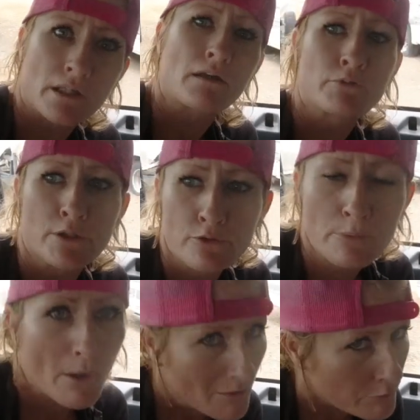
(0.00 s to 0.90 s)
Recovery
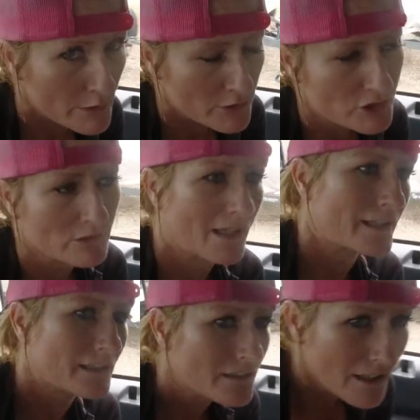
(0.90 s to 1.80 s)
Group, Off-Roaders
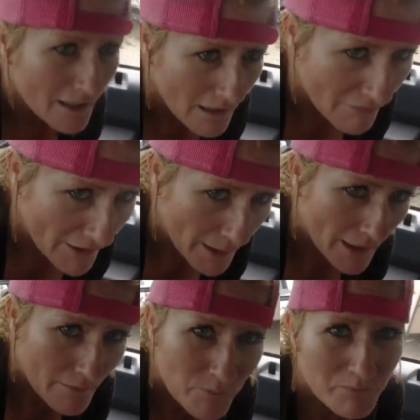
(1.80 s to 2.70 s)
United.
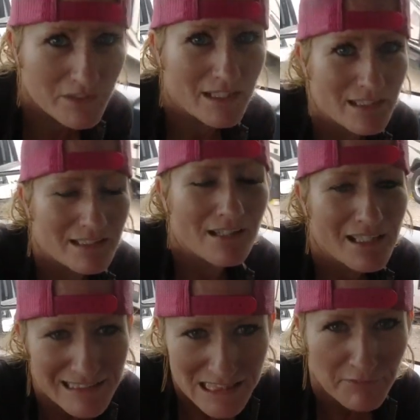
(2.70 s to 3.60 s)
They they
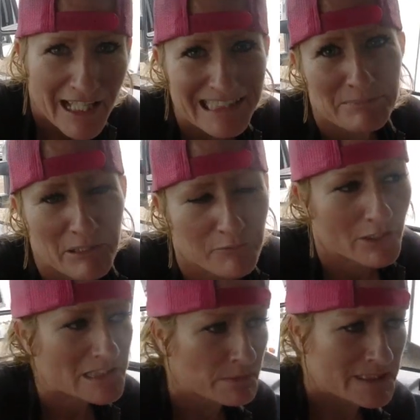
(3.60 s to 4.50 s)
got these flags made for
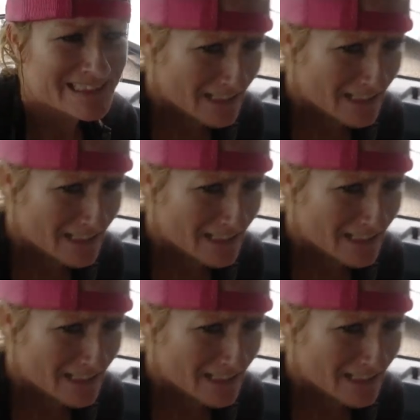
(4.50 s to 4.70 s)
us because